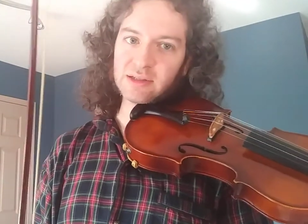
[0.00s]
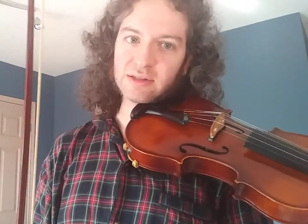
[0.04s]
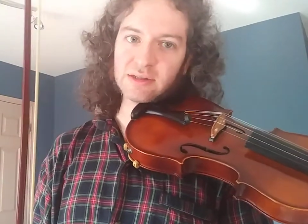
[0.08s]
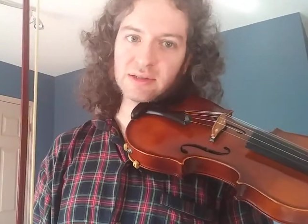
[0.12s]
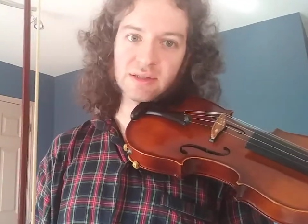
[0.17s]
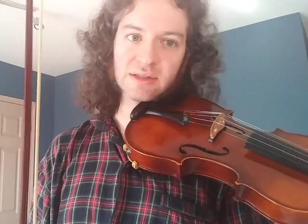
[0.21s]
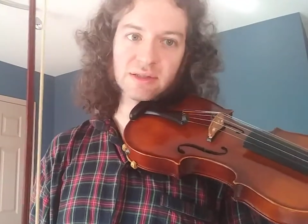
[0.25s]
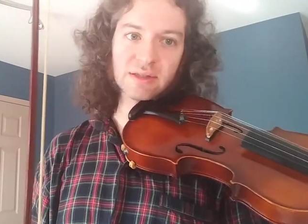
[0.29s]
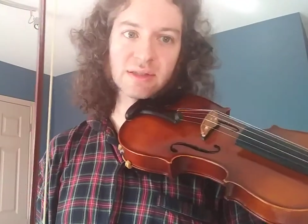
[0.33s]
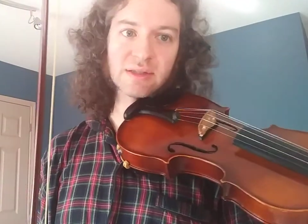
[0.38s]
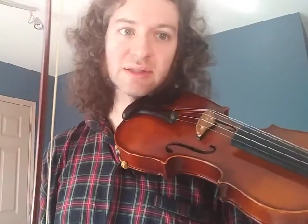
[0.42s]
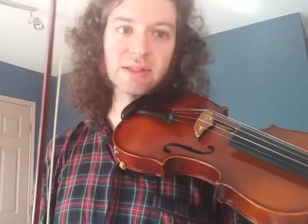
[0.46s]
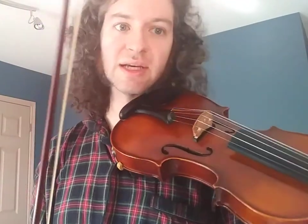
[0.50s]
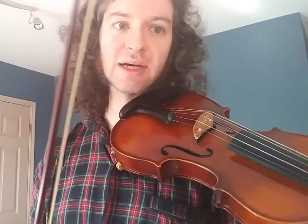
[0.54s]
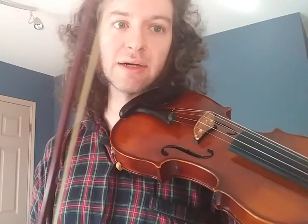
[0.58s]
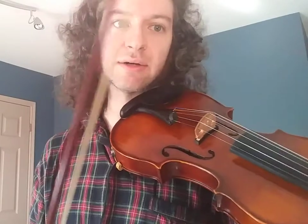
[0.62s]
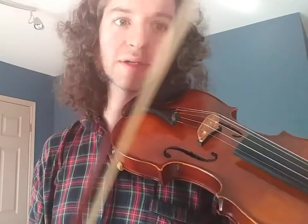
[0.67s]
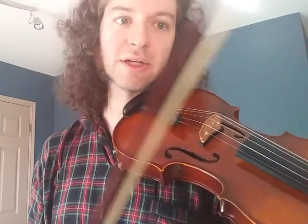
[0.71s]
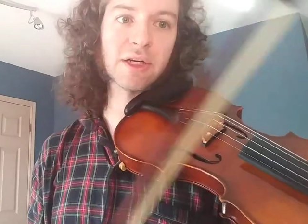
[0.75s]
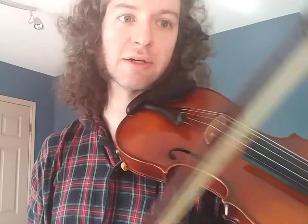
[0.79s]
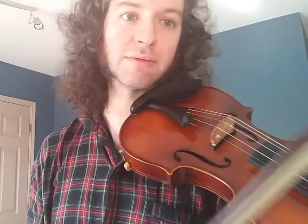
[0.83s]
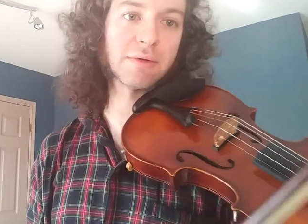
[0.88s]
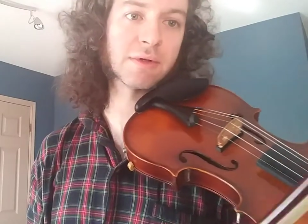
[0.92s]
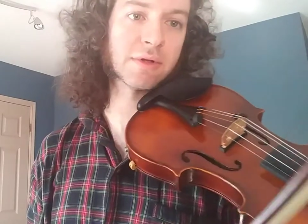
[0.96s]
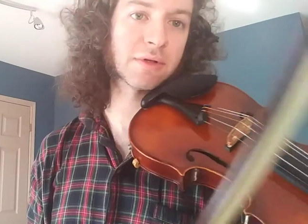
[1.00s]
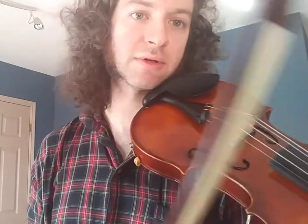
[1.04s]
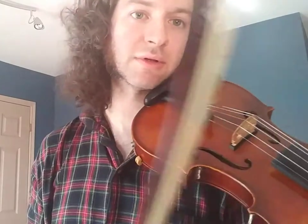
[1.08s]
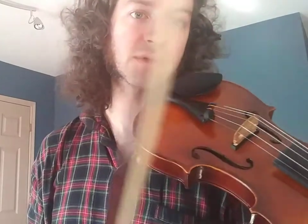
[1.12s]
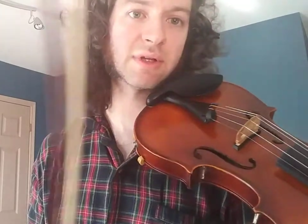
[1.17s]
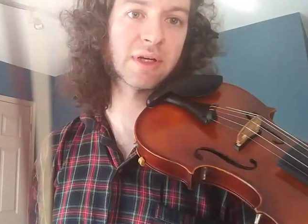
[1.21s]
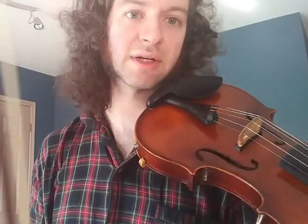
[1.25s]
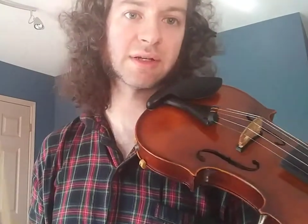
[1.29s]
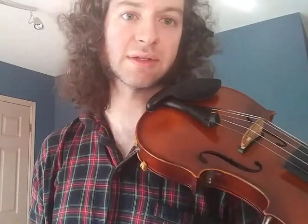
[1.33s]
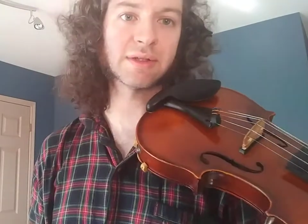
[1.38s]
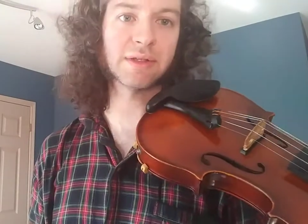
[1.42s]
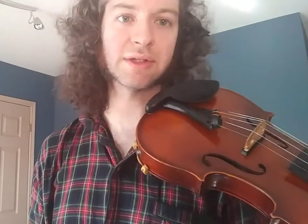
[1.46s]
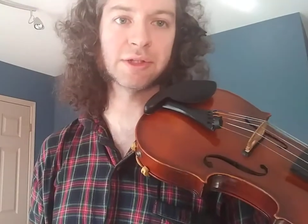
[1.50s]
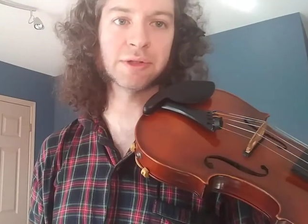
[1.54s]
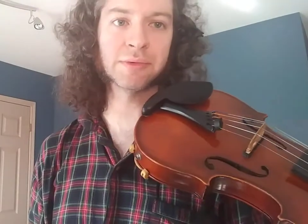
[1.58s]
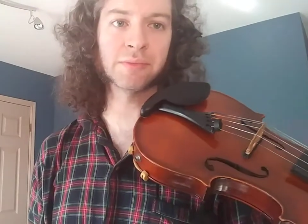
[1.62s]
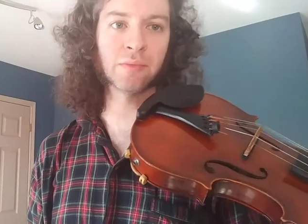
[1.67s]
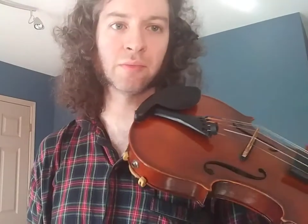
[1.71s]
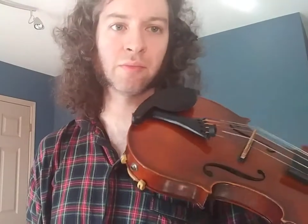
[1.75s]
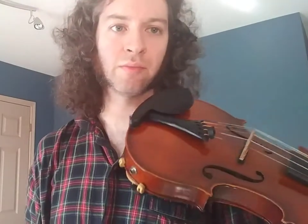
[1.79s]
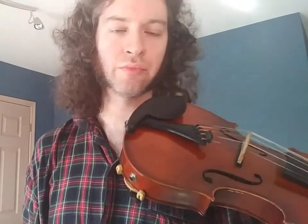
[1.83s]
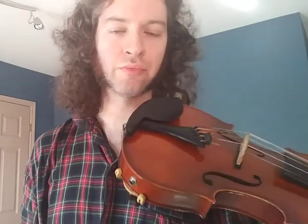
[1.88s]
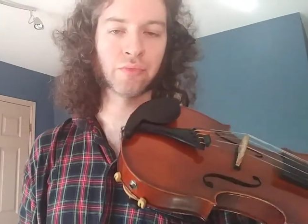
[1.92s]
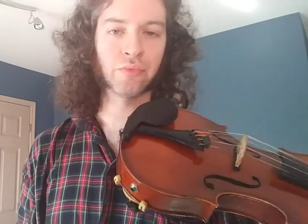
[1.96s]
Decent sound coming through there still.
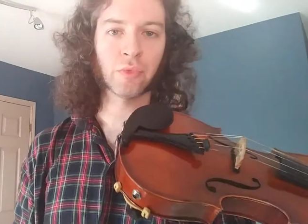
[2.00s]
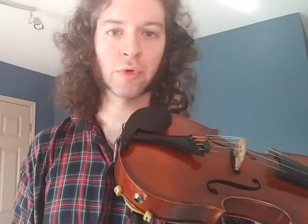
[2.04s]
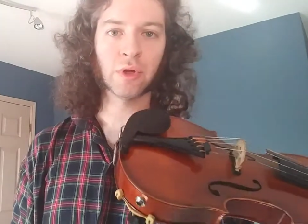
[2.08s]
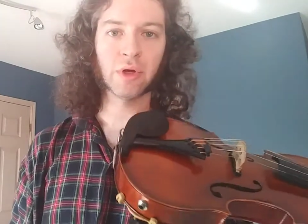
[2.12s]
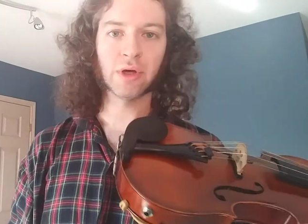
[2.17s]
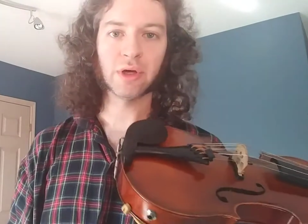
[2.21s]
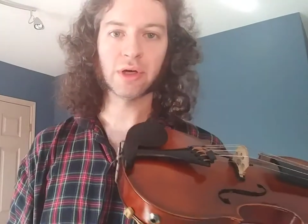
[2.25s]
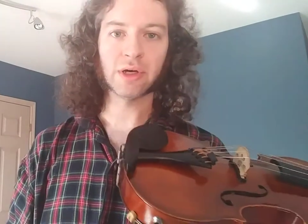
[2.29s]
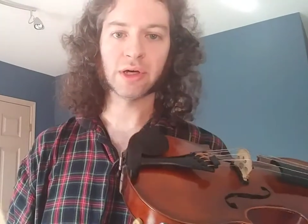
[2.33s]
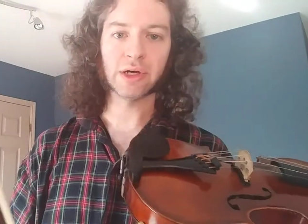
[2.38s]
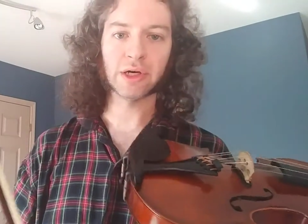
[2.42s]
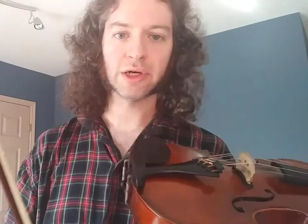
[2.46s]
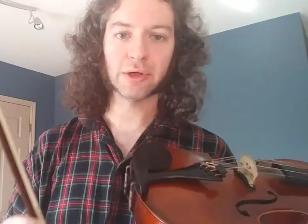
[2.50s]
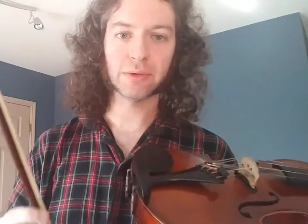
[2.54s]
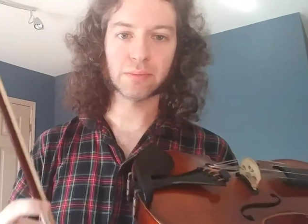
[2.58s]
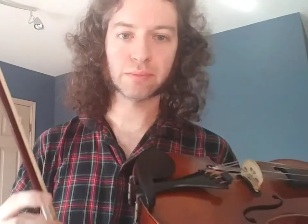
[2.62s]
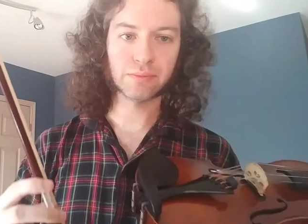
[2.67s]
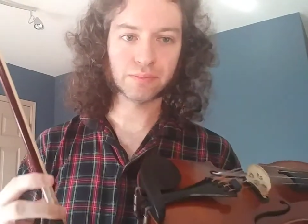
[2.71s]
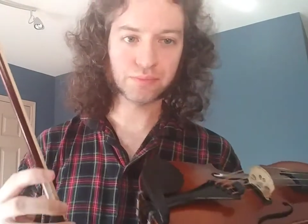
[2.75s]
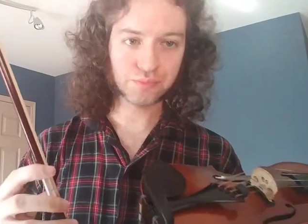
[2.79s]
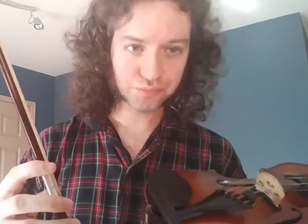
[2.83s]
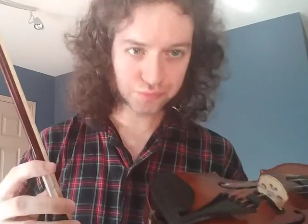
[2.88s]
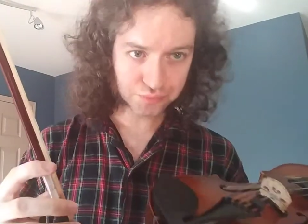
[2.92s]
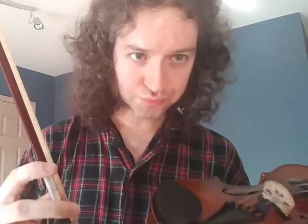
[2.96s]
Um,